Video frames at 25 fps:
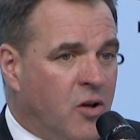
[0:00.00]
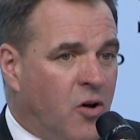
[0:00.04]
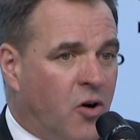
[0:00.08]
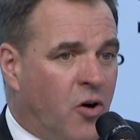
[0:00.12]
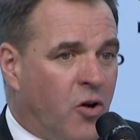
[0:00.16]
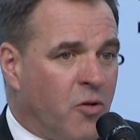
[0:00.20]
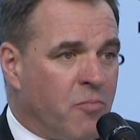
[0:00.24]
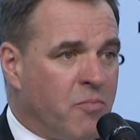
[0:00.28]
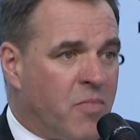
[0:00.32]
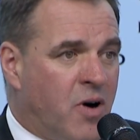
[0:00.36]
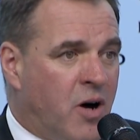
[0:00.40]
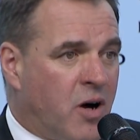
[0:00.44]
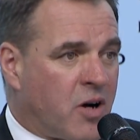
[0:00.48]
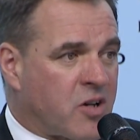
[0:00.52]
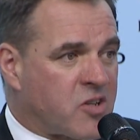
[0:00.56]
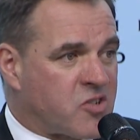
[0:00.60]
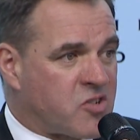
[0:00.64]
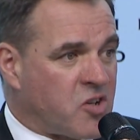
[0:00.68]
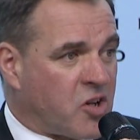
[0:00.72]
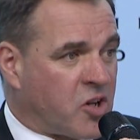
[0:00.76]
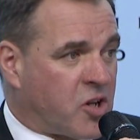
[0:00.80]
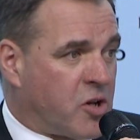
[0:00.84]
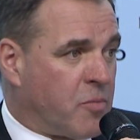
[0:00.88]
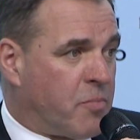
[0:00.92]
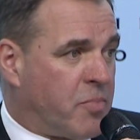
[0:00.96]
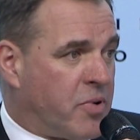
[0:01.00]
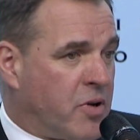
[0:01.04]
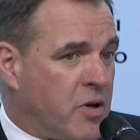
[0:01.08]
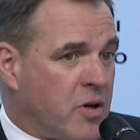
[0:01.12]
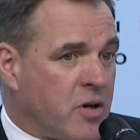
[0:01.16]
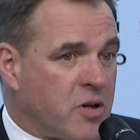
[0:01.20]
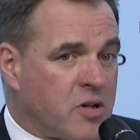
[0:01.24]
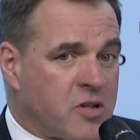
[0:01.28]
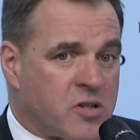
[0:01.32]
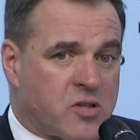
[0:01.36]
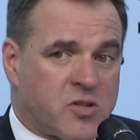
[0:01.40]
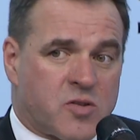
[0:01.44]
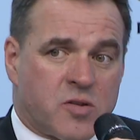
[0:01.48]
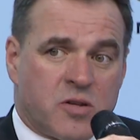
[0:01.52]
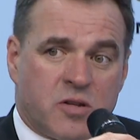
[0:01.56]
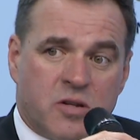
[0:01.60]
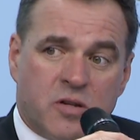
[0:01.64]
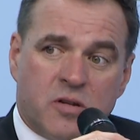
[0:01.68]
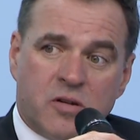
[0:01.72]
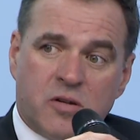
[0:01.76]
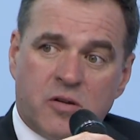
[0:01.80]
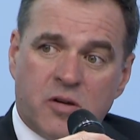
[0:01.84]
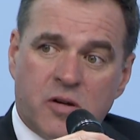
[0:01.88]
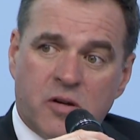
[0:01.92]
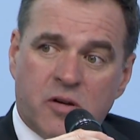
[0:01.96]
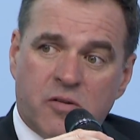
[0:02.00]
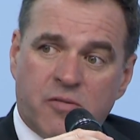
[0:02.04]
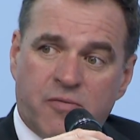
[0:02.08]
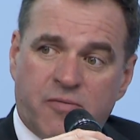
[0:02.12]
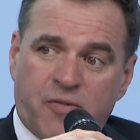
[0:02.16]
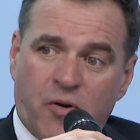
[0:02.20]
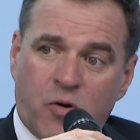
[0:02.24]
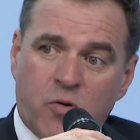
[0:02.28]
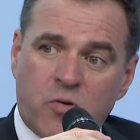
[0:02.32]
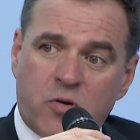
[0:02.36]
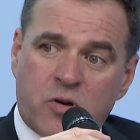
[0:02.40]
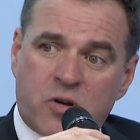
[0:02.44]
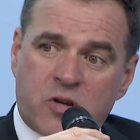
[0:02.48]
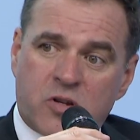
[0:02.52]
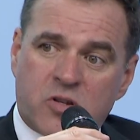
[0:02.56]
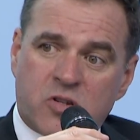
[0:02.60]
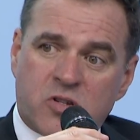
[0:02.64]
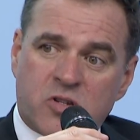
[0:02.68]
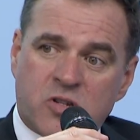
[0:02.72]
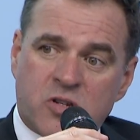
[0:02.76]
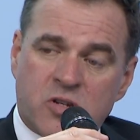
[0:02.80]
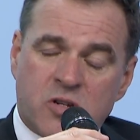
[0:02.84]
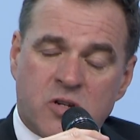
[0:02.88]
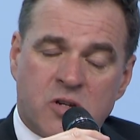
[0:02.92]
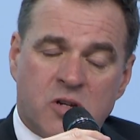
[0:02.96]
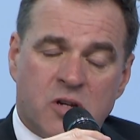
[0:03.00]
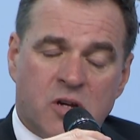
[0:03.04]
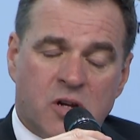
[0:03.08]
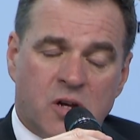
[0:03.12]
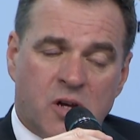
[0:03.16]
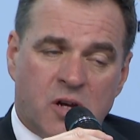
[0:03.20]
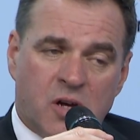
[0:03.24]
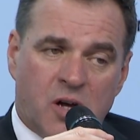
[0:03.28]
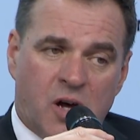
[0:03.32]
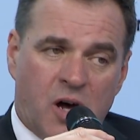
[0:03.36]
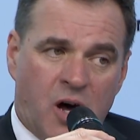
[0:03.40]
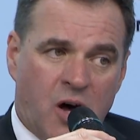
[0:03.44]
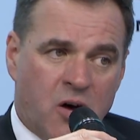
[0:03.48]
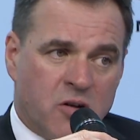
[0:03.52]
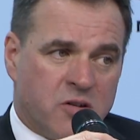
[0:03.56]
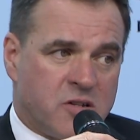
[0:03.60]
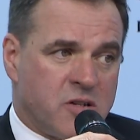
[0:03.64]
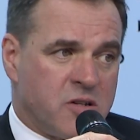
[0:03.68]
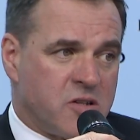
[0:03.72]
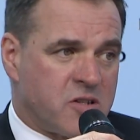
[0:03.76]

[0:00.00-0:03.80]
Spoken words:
on Mark Zuckerberg's folks out in